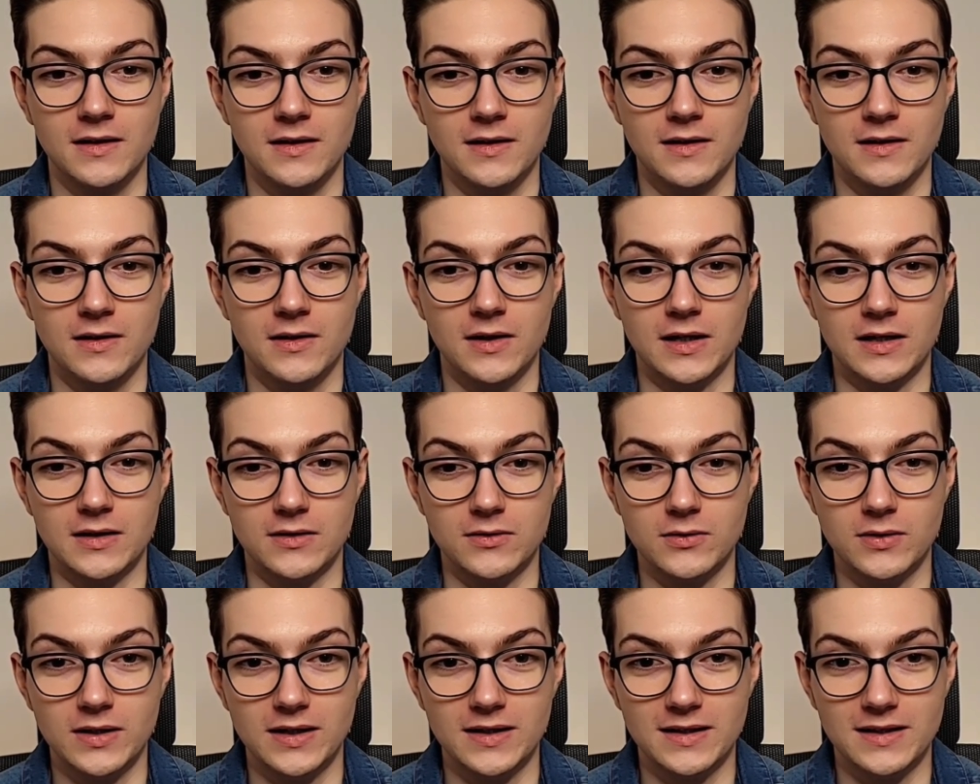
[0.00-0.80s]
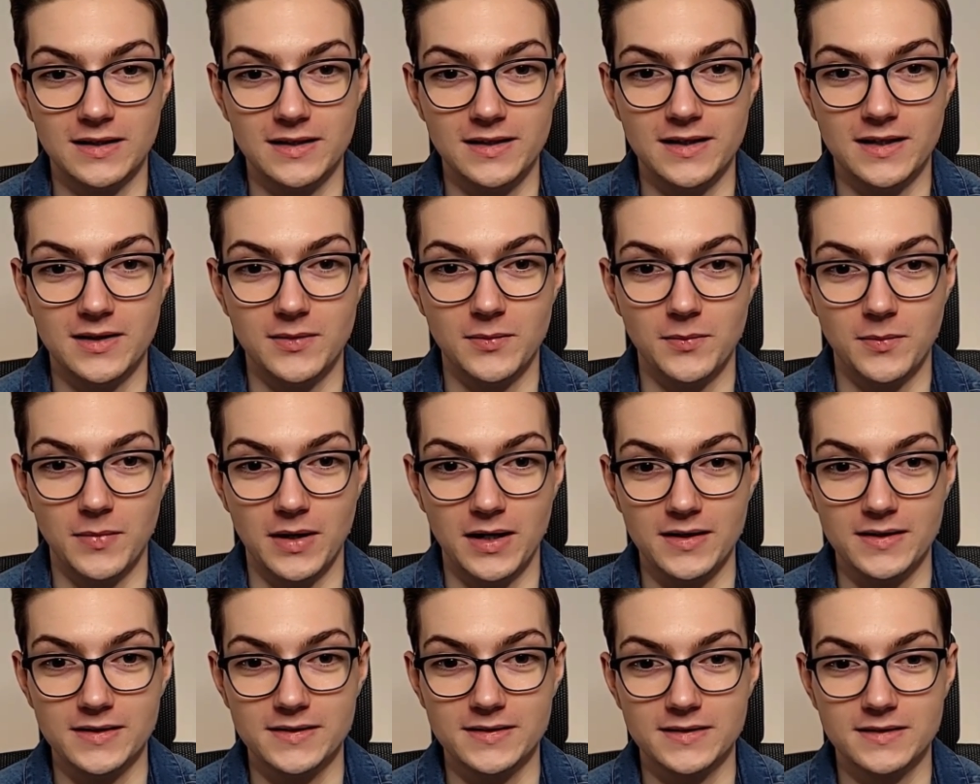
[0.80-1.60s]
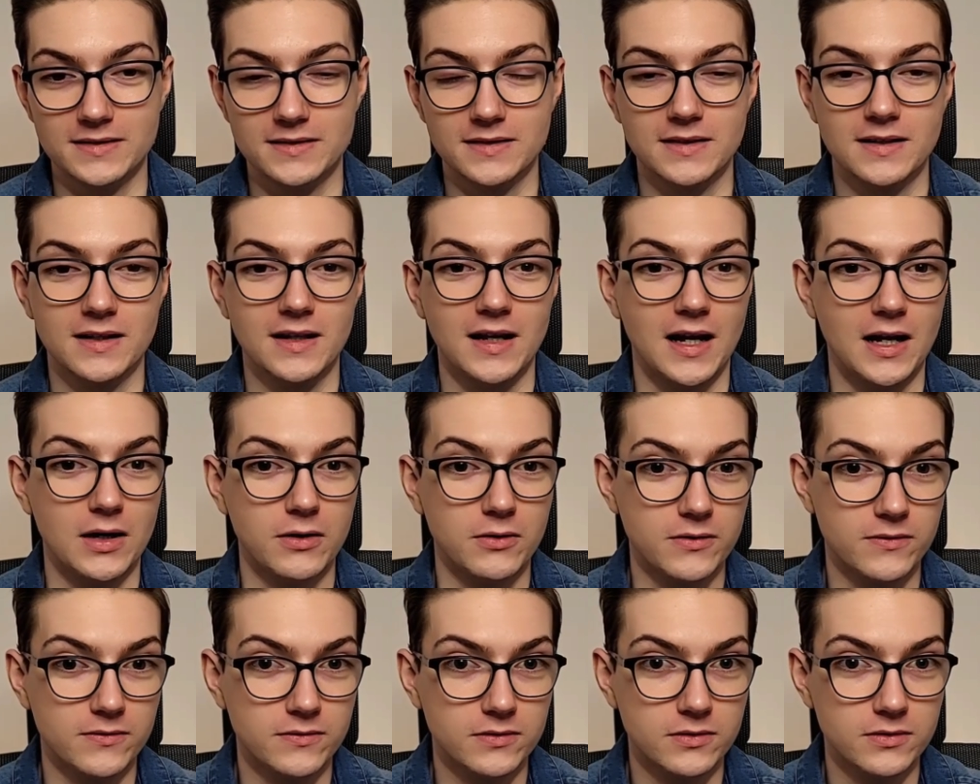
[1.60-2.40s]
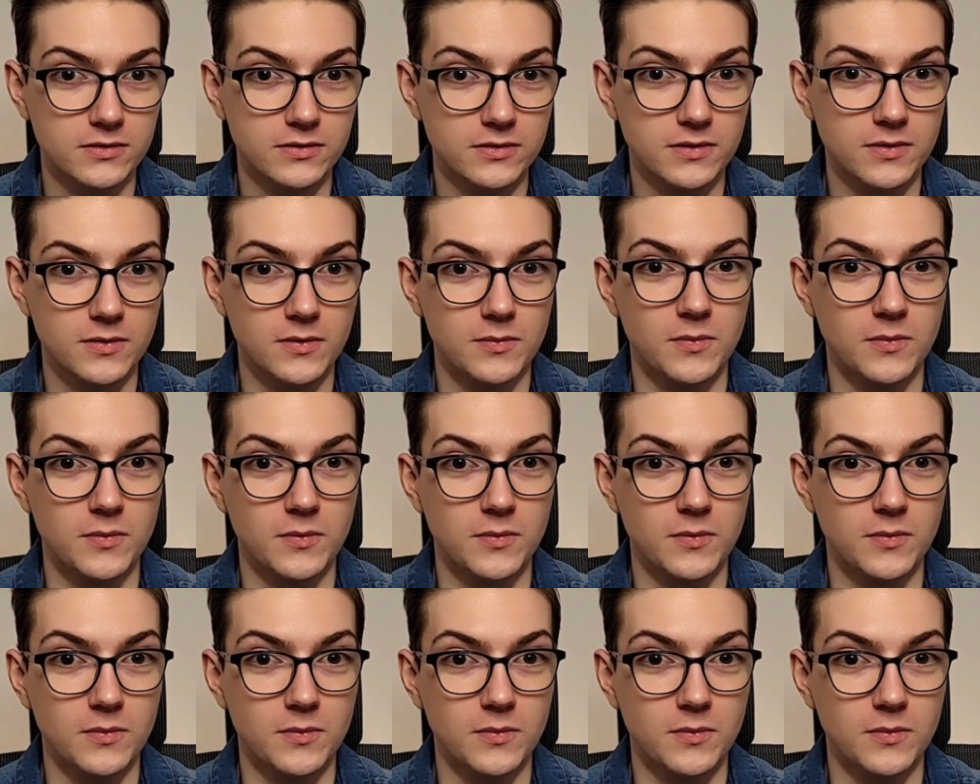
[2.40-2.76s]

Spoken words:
And you can click max. However,